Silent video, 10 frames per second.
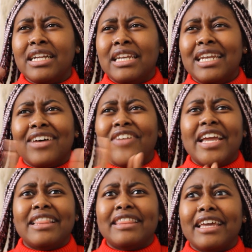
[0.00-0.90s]

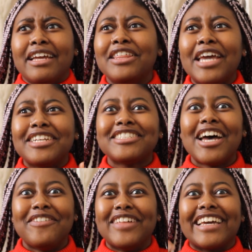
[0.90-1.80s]
love-hate thing. They just
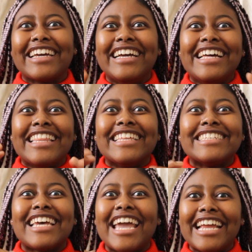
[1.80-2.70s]
have this
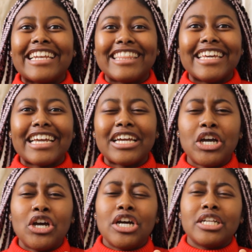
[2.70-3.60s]
hate thing
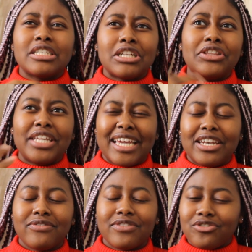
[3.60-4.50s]
till the
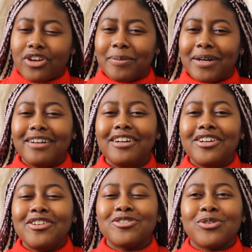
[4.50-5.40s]
end of the drama.
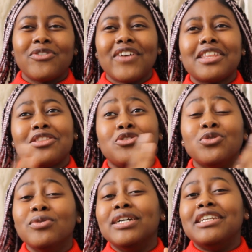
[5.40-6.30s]
So the fact that the two
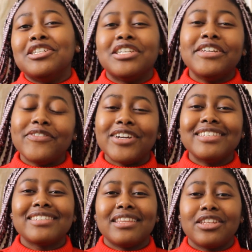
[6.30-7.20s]
were initially
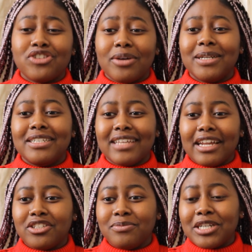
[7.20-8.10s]
friends and the drama
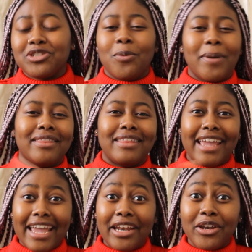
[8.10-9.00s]
decided to make sure by the
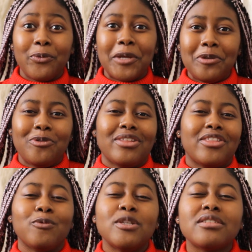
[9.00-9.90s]
end we knew that they
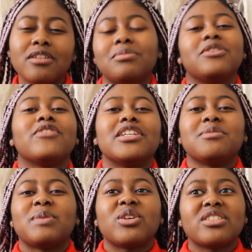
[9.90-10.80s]
would still be friends
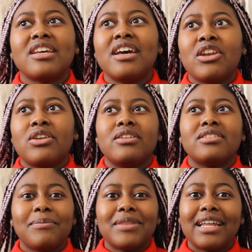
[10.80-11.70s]
because
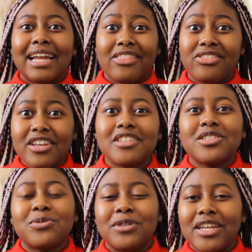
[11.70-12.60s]
something like
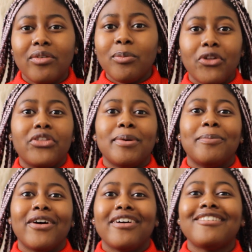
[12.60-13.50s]
this would never pull them
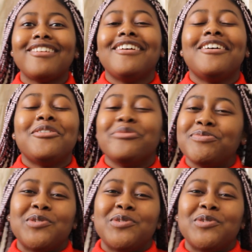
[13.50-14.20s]
apart was